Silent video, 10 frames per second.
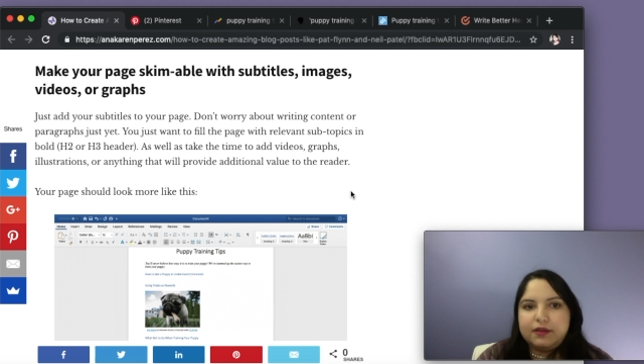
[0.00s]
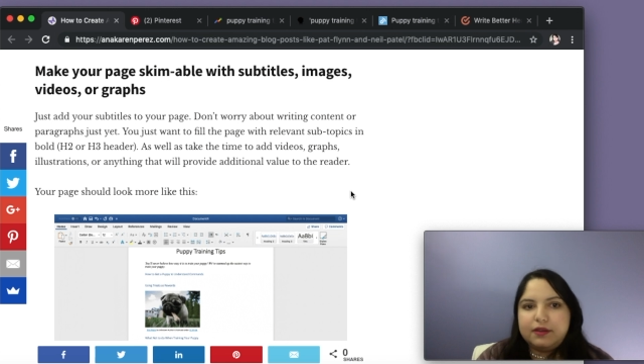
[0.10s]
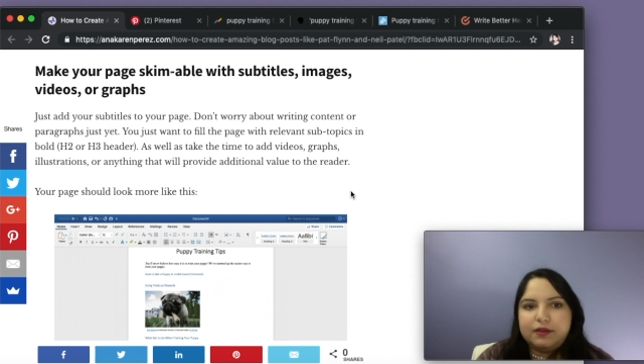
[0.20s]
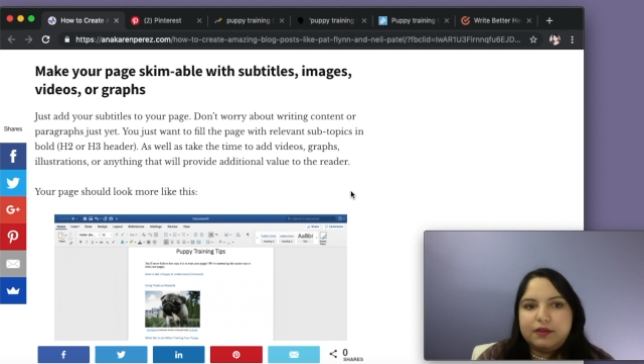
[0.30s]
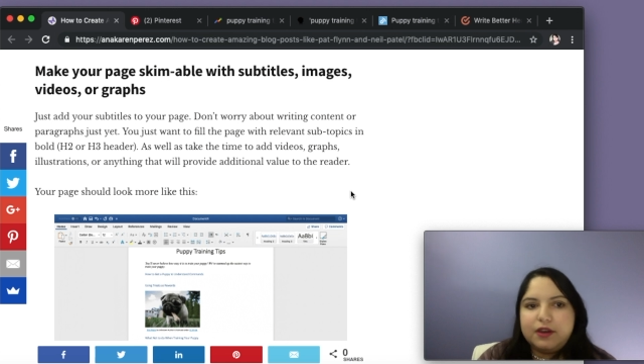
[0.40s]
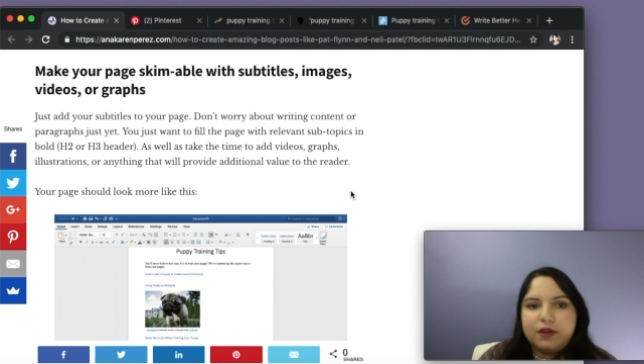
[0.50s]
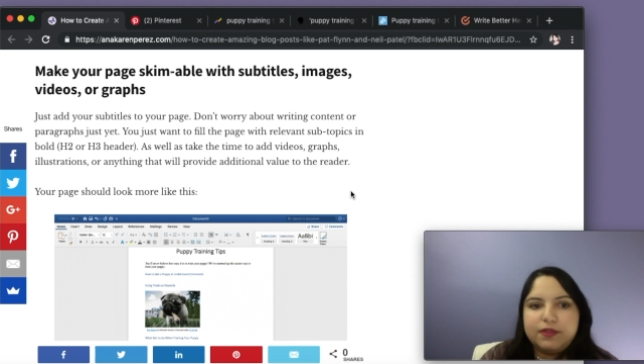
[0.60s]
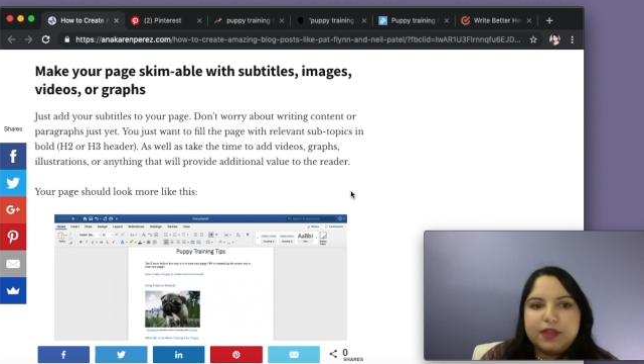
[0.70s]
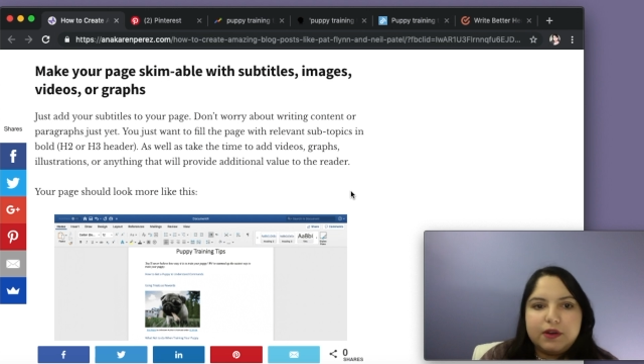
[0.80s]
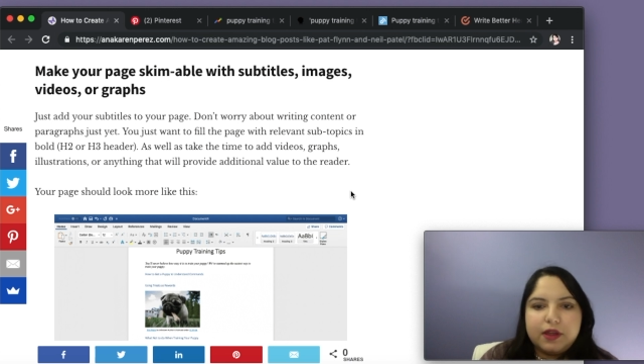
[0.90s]

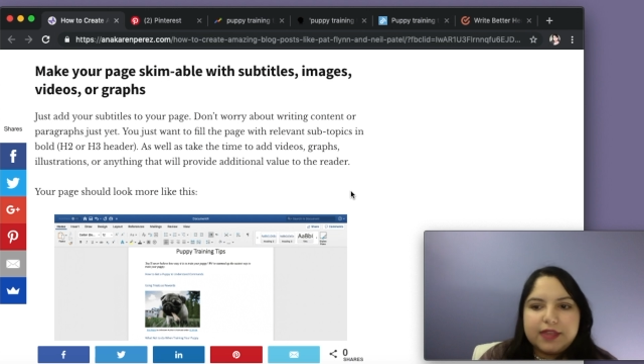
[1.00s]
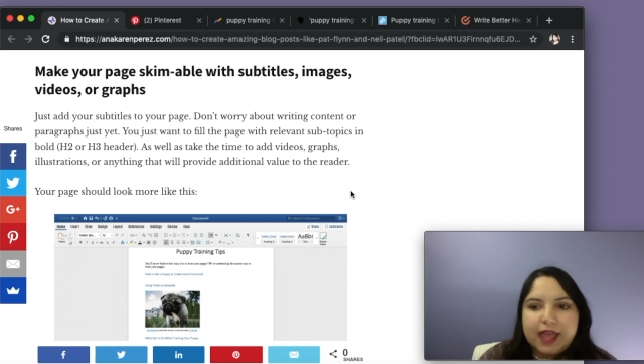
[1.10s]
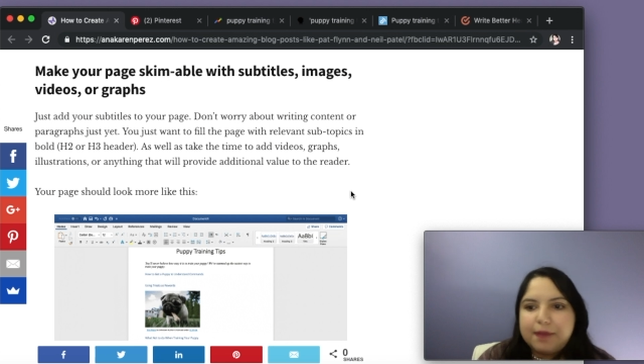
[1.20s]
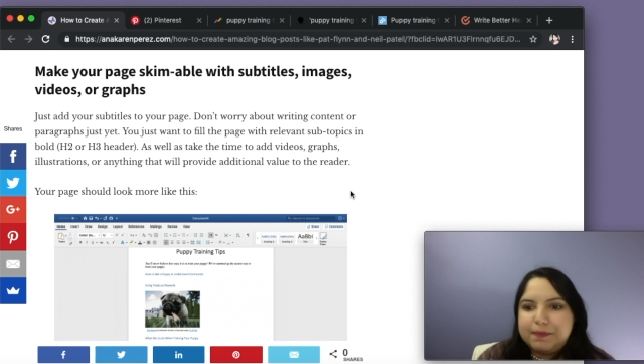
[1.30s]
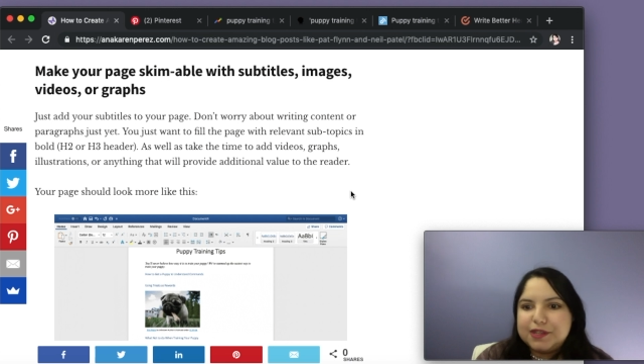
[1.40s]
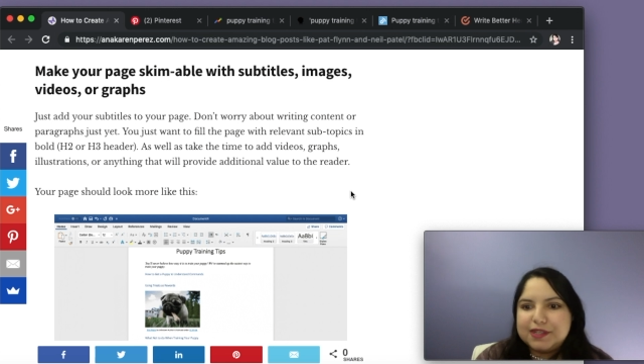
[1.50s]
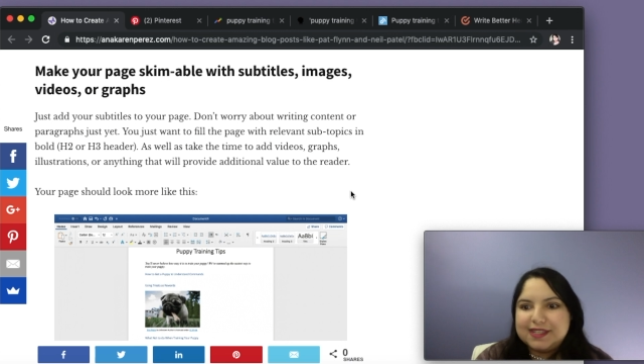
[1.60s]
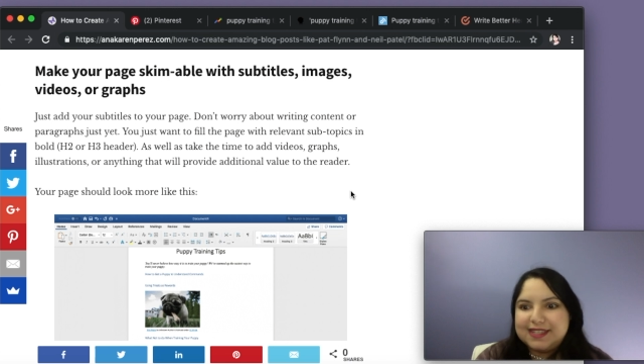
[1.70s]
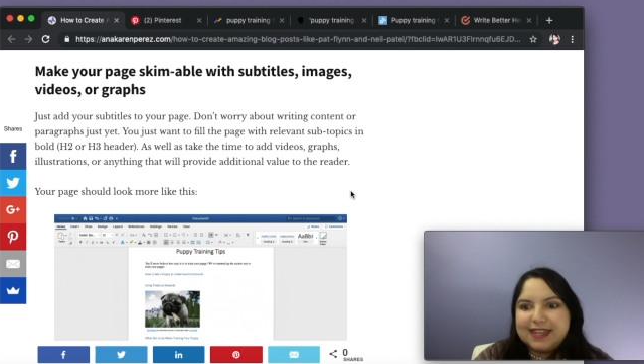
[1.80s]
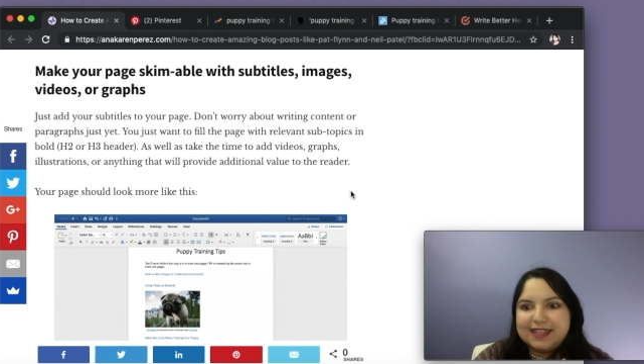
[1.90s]
they're not the happiest
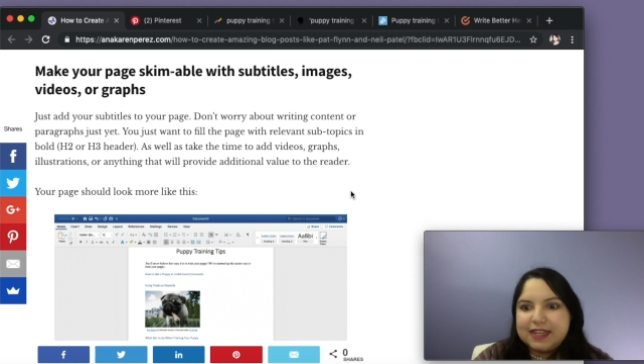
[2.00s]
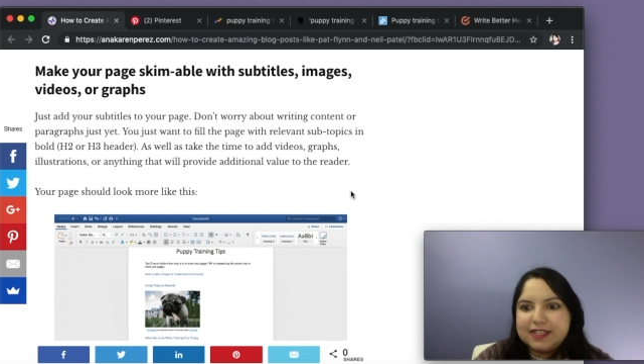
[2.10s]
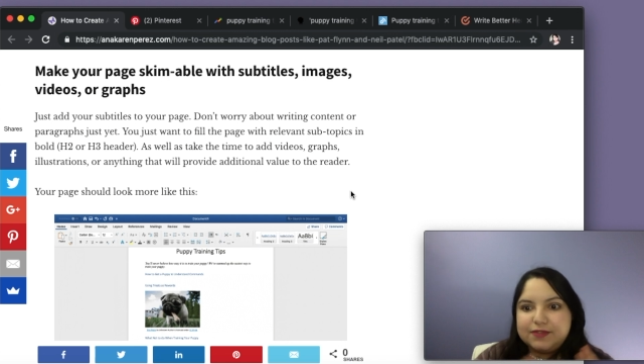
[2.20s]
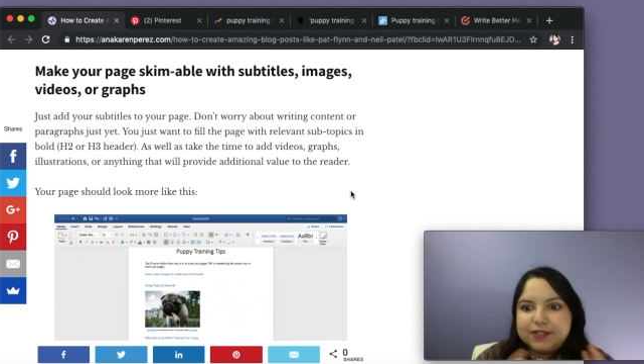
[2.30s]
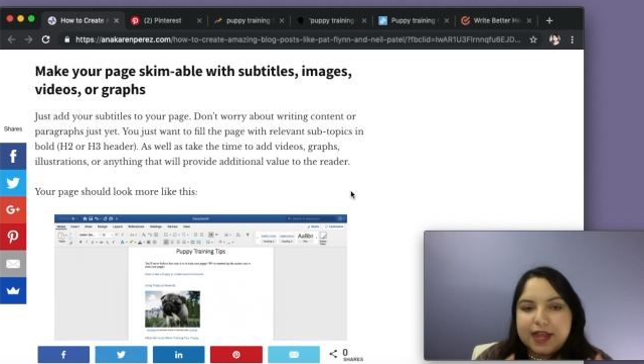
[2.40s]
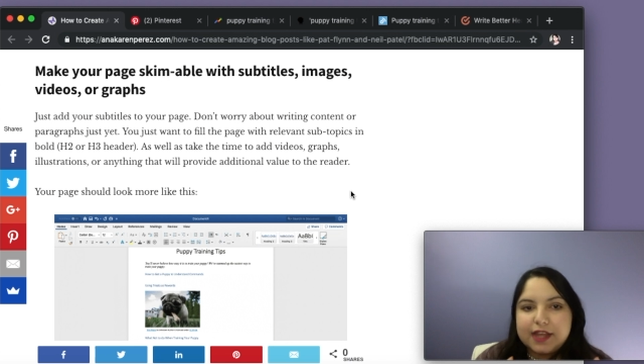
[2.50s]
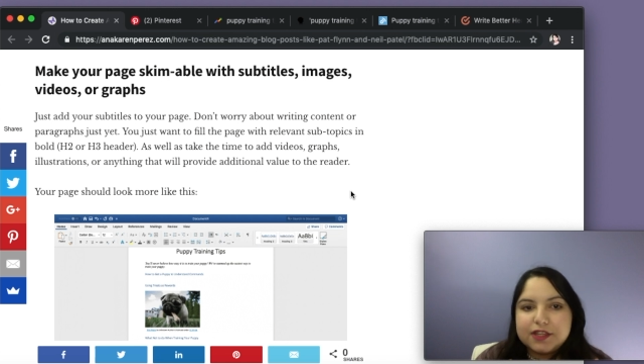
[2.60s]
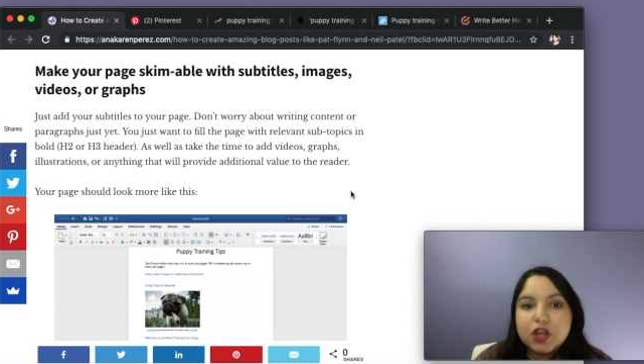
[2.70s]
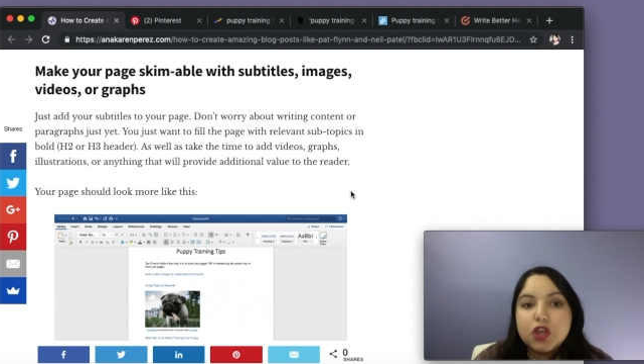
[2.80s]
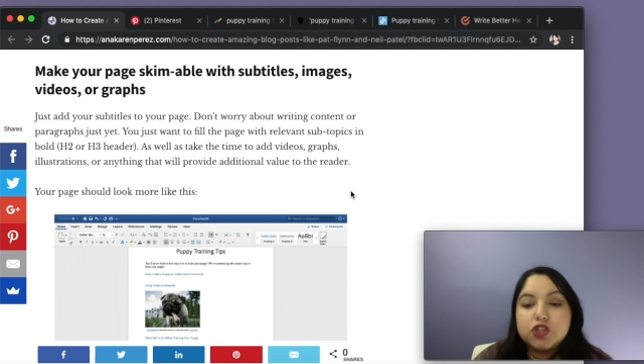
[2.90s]
at seeing tons of text.